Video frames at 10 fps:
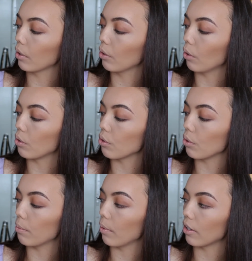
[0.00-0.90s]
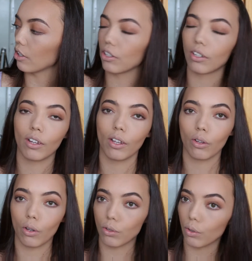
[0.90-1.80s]
contour
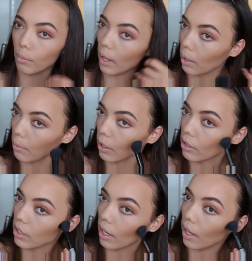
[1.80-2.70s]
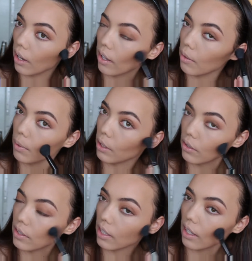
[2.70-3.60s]
powder brush, and I've been
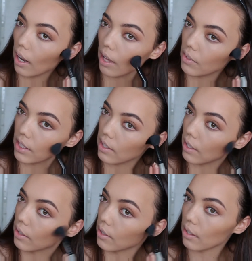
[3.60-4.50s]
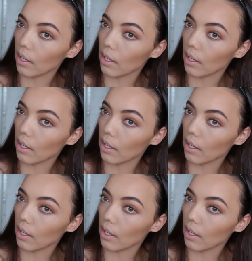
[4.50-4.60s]
using it ever since,